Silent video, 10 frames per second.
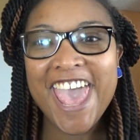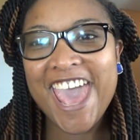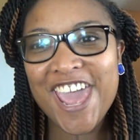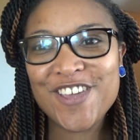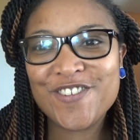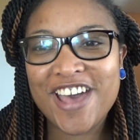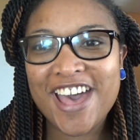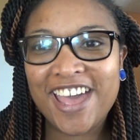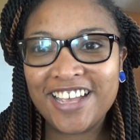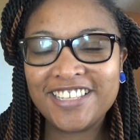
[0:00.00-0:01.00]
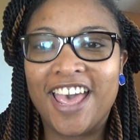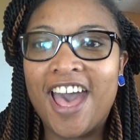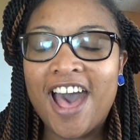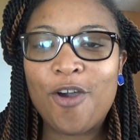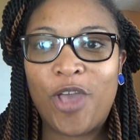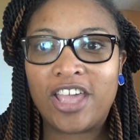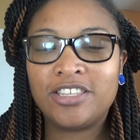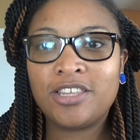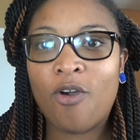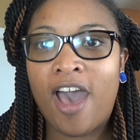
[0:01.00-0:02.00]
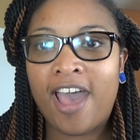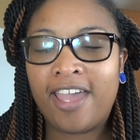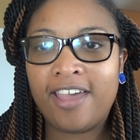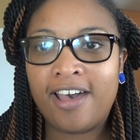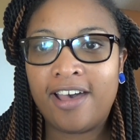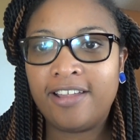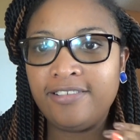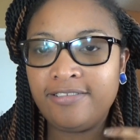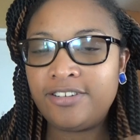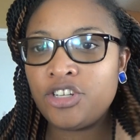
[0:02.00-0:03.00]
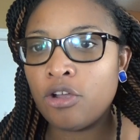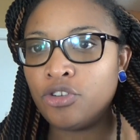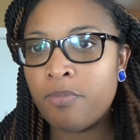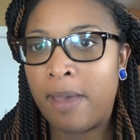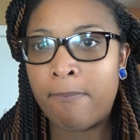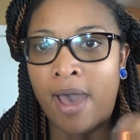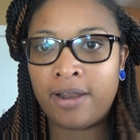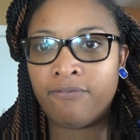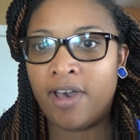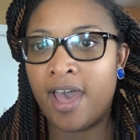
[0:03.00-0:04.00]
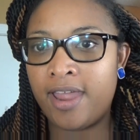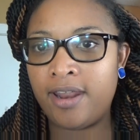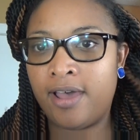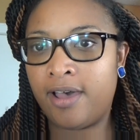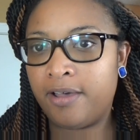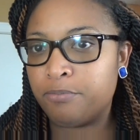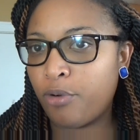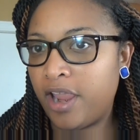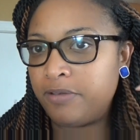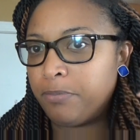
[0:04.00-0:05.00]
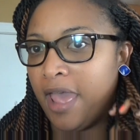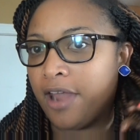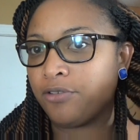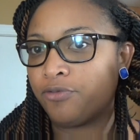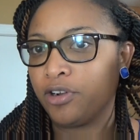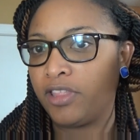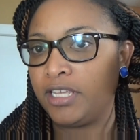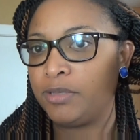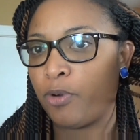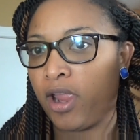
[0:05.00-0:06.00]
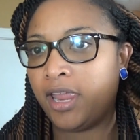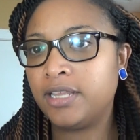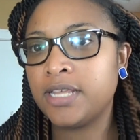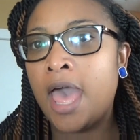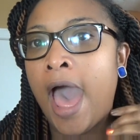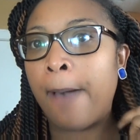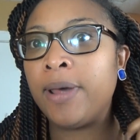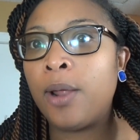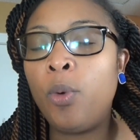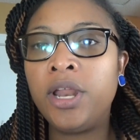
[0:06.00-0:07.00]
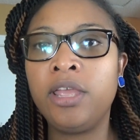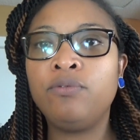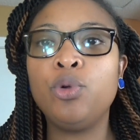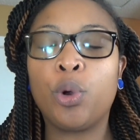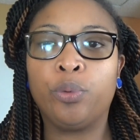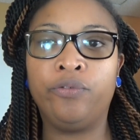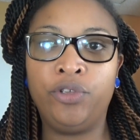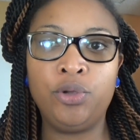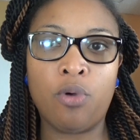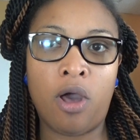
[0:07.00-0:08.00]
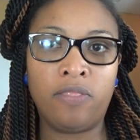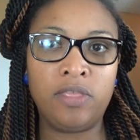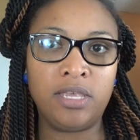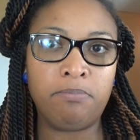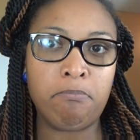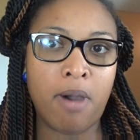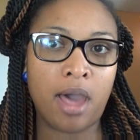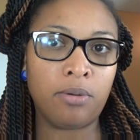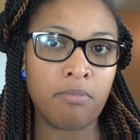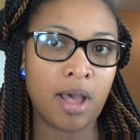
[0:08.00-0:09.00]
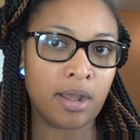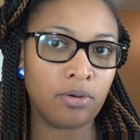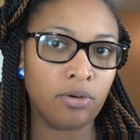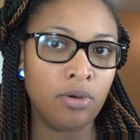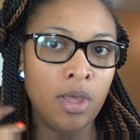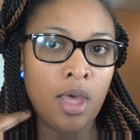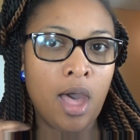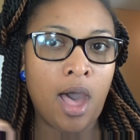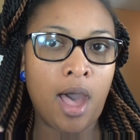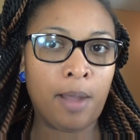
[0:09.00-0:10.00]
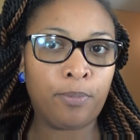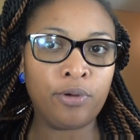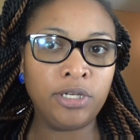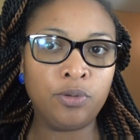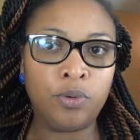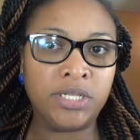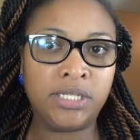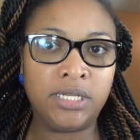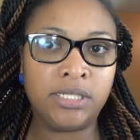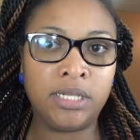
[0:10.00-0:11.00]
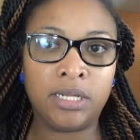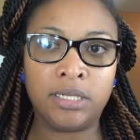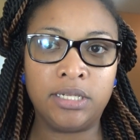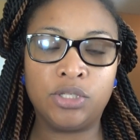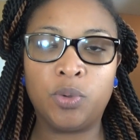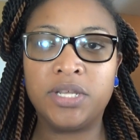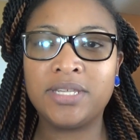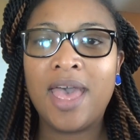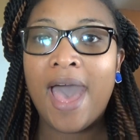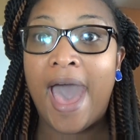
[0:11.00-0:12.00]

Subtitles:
Hey you guys. Okay, so I showed you my modified braid pattern for these braids, but I want to give you a review on the model pre-twisted Senegalese twist.